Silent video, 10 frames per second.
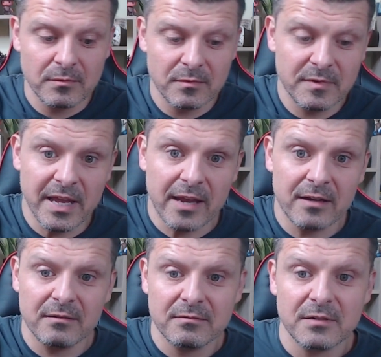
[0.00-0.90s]

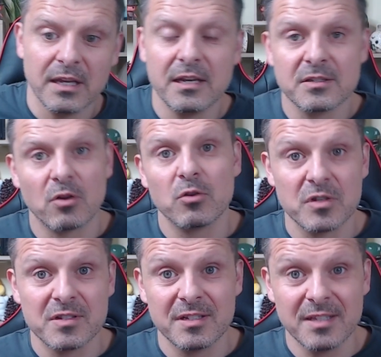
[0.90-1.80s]
than it is
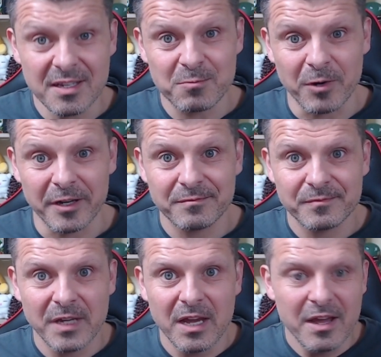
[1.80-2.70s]
closer to this one.
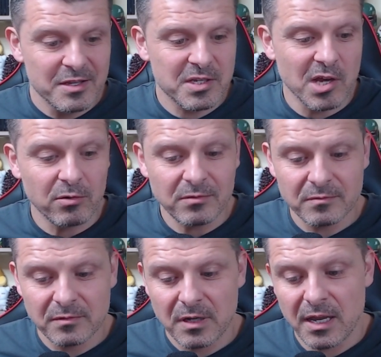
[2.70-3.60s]
So
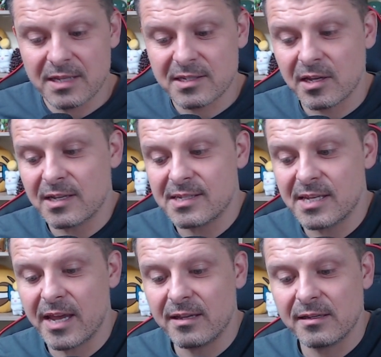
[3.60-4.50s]
it's gonna
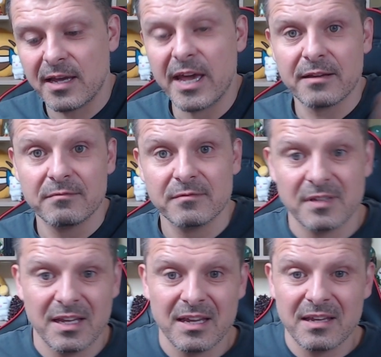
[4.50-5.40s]
say, hey,
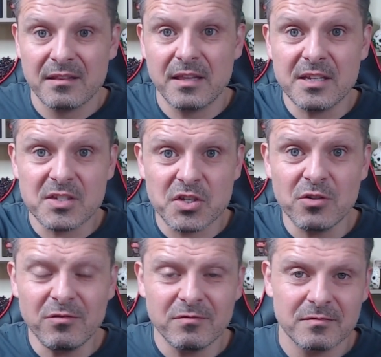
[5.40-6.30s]
these
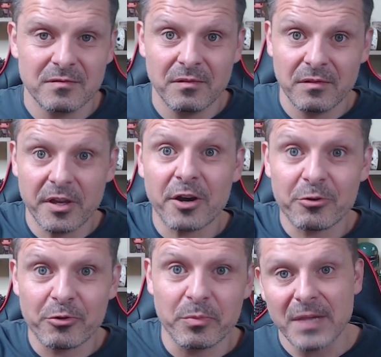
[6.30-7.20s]
two, they are
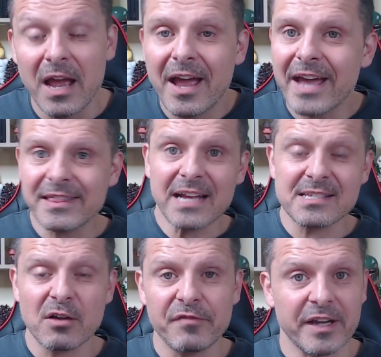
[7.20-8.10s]
grouped. And that's
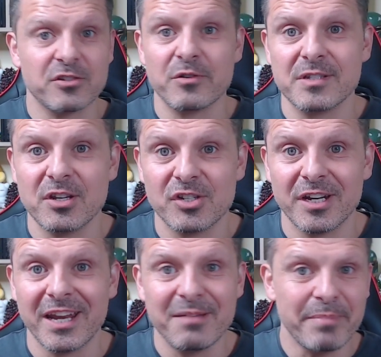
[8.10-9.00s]
how
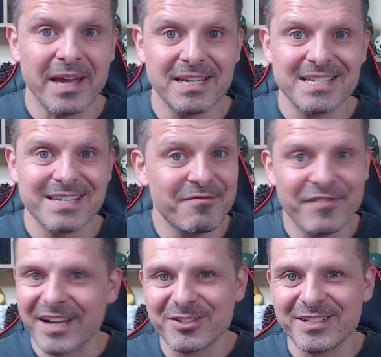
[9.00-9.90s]
vectorization and embeddings and
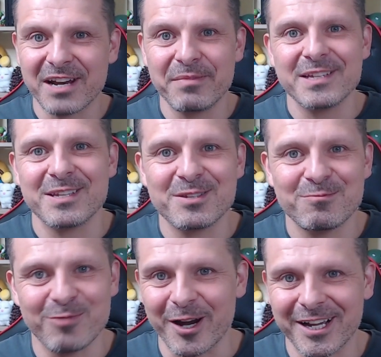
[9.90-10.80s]
vector databases
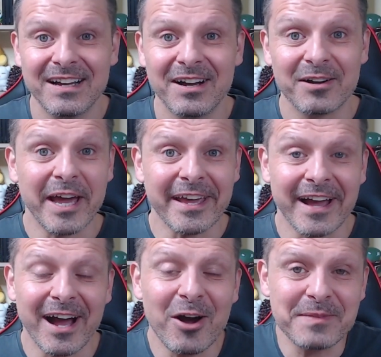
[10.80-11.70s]
work. Okay,
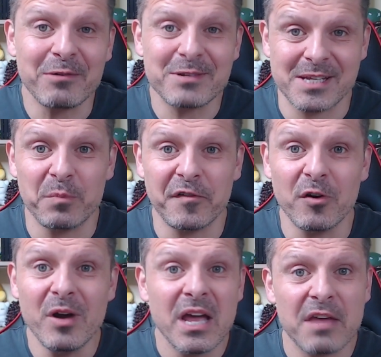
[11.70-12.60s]
I hope that was
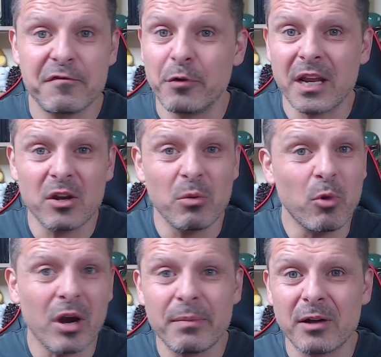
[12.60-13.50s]
helpful. If you want to know
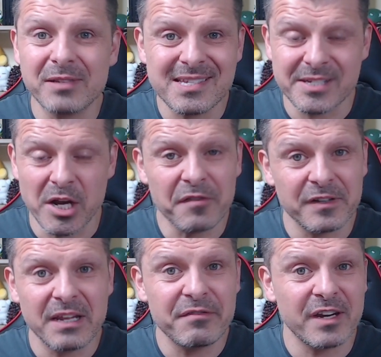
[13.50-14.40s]
more about this stuff,
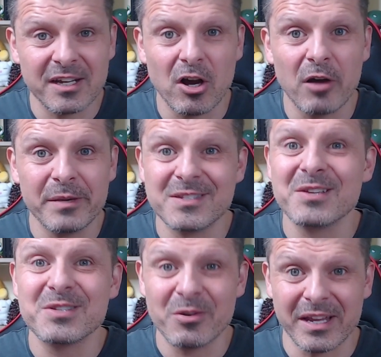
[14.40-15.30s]
leave it in the comments
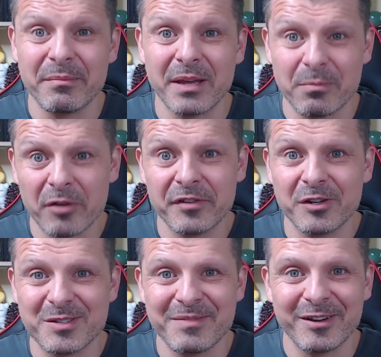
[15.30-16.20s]
so I can make more
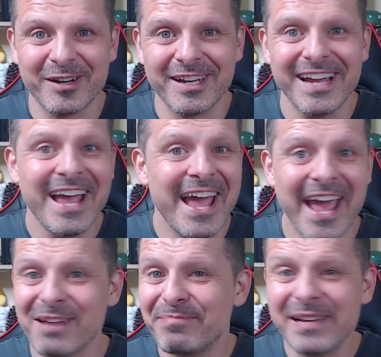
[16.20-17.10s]
videos about it.
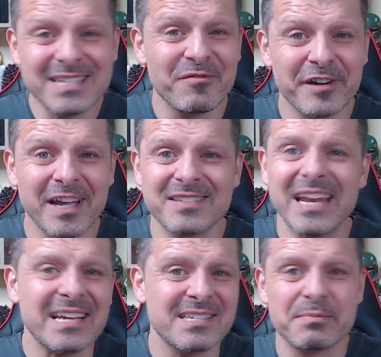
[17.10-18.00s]
And please don't forget to
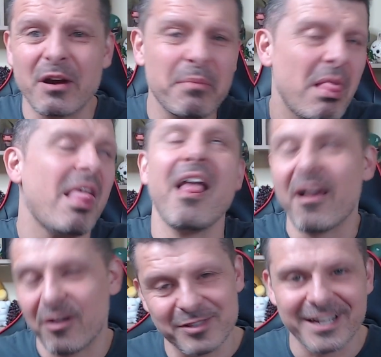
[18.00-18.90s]
like, subscribe,
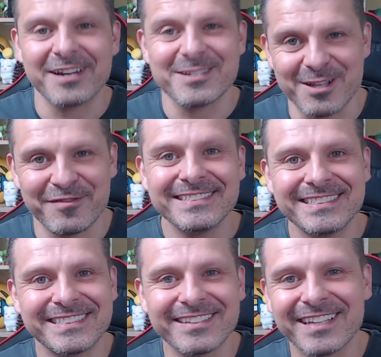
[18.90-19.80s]
and all that kind of stuff.
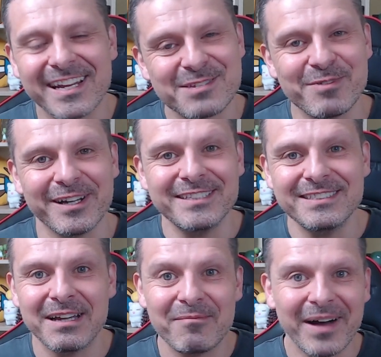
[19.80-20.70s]
See you in the next one.
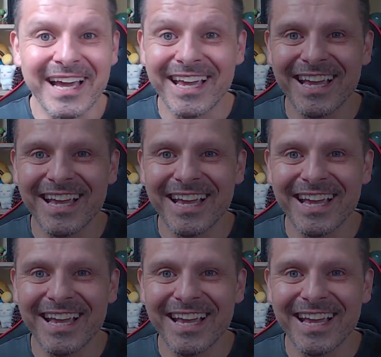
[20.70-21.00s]
Bye.